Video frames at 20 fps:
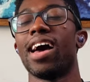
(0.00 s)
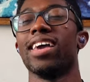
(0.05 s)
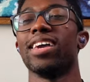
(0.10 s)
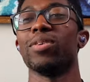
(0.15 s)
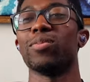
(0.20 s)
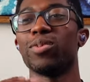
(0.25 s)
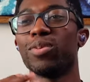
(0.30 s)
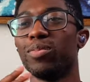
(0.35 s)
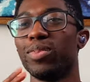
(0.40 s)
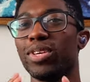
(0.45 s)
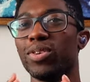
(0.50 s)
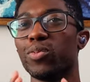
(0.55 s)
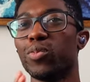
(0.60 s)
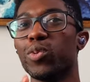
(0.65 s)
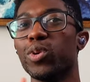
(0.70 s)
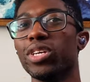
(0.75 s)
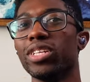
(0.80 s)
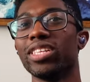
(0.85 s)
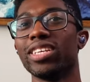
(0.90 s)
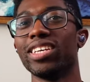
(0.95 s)
it would be
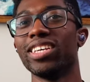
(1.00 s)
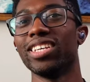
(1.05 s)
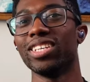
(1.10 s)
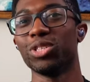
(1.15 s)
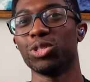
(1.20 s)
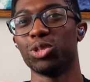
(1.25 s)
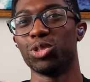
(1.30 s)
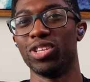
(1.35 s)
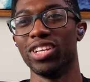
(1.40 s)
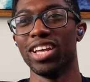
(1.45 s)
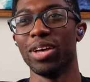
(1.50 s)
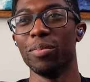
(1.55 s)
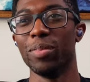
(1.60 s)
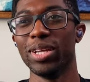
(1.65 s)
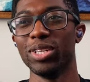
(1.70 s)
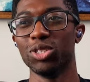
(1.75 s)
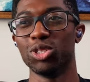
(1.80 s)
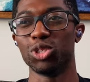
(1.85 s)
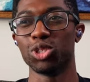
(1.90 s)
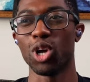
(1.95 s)
really a
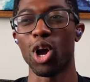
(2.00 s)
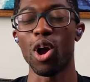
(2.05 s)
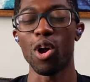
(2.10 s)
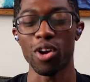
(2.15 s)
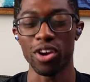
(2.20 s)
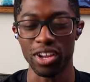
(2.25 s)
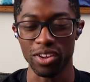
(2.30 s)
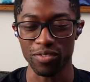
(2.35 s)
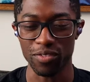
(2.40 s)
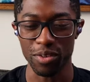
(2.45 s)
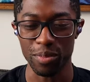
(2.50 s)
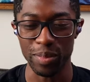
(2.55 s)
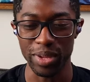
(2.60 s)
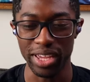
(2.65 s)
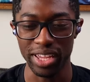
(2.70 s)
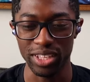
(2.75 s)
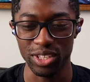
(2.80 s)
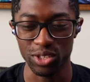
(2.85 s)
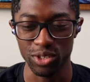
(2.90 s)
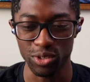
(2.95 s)
bit jarring for
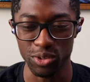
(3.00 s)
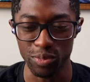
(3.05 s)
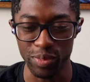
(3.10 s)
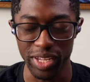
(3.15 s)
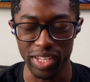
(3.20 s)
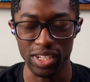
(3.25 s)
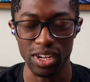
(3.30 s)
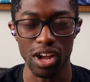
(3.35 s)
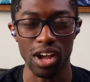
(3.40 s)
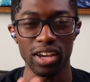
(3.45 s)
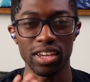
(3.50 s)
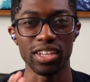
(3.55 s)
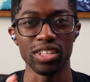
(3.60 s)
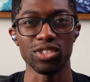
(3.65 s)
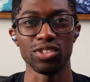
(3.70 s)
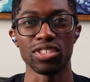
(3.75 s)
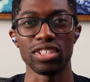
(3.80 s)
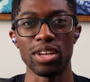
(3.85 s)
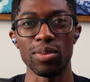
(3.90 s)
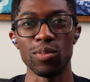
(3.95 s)
me to be talking
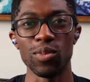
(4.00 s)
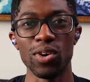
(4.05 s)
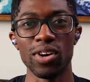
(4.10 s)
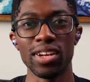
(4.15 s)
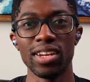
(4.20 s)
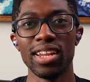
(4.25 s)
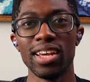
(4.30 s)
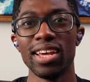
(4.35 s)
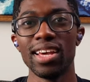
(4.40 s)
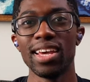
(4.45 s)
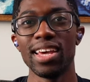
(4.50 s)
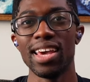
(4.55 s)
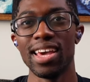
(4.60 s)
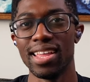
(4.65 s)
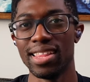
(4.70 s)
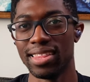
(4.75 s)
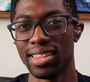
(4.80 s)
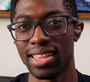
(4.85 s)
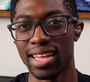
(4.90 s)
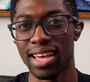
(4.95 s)
to someone
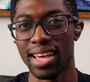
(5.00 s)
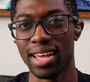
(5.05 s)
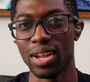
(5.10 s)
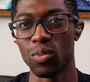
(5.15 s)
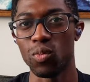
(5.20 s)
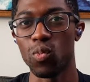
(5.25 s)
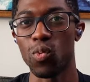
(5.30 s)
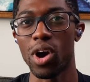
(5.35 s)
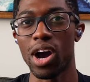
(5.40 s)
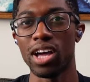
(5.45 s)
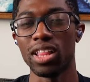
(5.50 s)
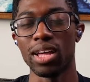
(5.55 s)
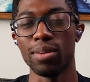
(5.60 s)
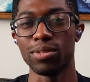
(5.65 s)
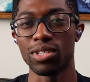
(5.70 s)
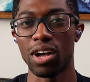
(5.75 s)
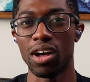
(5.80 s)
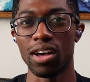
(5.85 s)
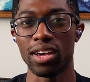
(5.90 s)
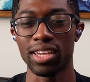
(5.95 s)
and then while I'm
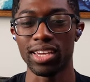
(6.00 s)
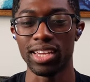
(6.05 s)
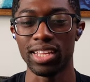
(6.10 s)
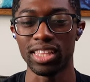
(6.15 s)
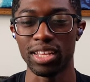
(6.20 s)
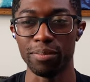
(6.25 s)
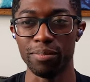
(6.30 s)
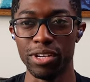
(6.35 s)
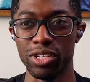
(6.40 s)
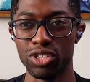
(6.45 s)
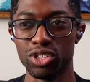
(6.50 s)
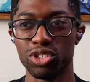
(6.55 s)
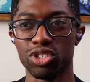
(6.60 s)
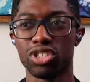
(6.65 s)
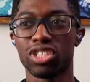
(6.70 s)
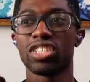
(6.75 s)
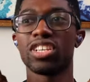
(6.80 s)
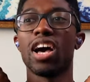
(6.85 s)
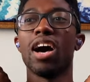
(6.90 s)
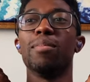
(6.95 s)
talking, the music
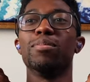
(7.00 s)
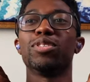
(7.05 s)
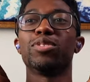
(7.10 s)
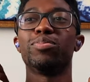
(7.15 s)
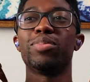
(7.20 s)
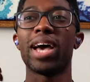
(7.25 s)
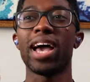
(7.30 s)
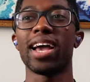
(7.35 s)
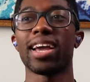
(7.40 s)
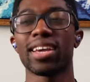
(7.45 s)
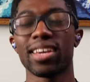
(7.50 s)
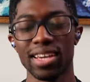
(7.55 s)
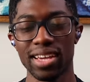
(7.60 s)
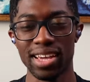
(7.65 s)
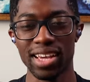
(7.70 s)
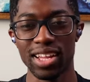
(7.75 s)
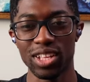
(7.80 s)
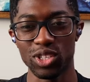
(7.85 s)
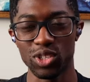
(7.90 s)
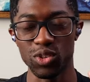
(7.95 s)
just comes back
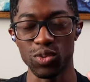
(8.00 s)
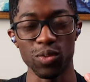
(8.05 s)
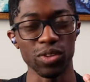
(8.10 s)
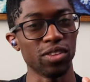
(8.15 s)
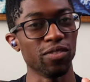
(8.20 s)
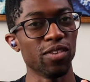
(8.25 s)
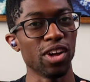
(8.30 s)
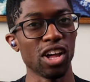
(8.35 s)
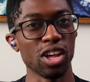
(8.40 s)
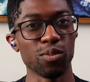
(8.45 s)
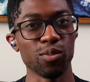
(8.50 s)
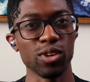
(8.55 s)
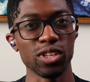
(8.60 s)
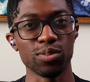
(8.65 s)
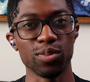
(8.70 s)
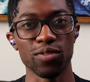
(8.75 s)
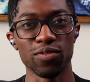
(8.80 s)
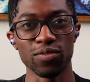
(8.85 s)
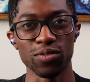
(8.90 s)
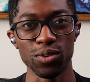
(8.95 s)
to what the volume was
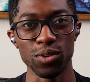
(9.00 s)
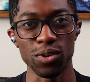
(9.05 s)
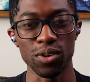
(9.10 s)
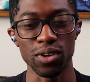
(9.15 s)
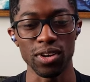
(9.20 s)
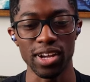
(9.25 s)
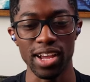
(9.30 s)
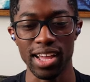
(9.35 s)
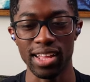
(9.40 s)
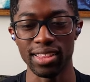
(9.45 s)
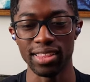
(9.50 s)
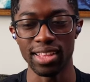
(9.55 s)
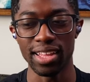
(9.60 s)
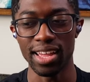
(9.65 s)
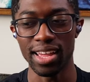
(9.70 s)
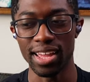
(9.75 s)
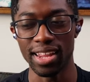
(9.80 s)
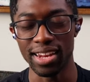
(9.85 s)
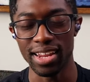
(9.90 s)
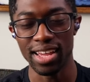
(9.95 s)
before and
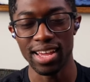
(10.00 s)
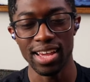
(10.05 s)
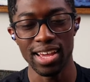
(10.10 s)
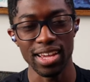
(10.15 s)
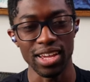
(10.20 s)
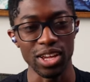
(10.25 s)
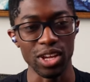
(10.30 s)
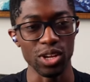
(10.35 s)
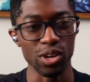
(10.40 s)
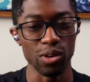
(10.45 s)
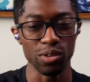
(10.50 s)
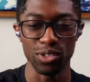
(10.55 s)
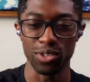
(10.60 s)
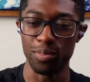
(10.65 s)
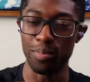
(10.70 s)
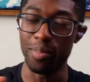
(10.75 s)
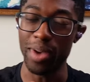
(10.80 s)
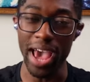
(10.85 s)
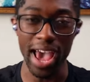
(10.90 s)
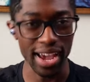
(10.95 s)
then goes
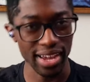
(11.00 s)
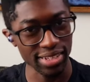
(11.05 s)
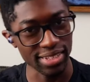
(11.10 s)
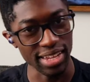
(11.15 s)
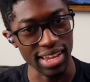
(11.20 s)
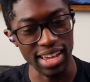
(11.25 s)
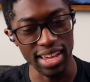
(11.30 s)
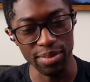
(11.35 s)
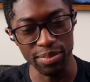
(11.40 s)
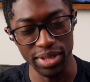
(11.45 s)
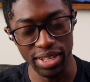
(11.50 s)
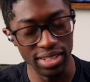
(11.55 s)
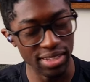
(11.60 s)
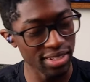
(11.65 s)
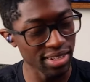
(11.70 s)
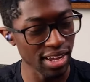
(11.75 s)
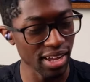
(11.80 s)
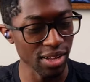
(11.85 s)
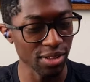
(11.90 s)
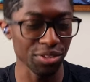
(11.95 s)
back to ambient
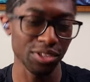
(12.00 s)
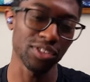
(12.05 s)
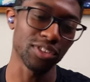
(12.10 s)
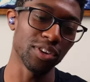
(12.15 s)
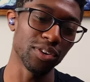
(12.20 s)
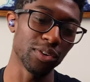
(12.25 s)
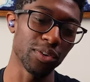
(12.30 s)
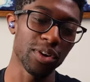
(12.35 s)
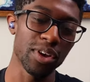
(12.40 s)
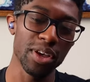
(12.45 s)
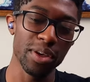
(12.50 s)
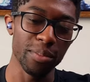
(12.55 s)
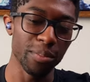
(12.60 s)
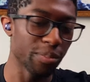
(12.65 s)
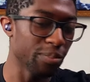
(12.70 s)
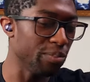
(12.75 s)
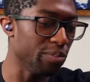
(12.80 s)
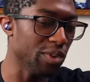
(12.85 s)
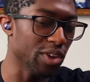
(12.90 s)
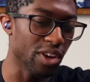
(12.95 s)
sound. So,
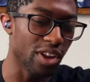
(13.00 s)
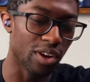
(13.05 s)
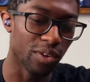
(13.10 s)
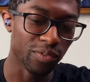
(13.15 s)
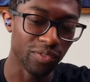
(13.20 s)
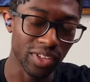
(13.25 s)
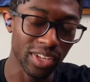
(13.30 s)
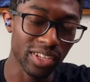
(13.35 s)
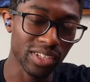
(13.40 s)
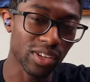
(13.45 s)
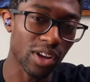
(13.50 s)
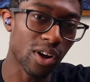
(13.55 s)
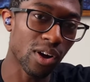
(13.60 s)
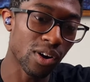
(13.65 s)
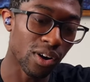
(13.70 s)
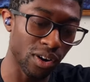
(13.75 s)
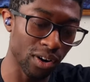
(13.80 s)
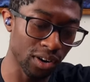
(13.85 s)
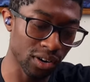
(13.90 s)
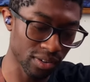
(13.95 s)
you know, these
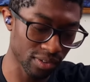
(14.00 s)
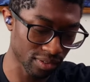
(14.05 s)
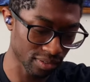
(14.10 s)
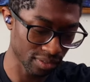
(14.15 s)
are,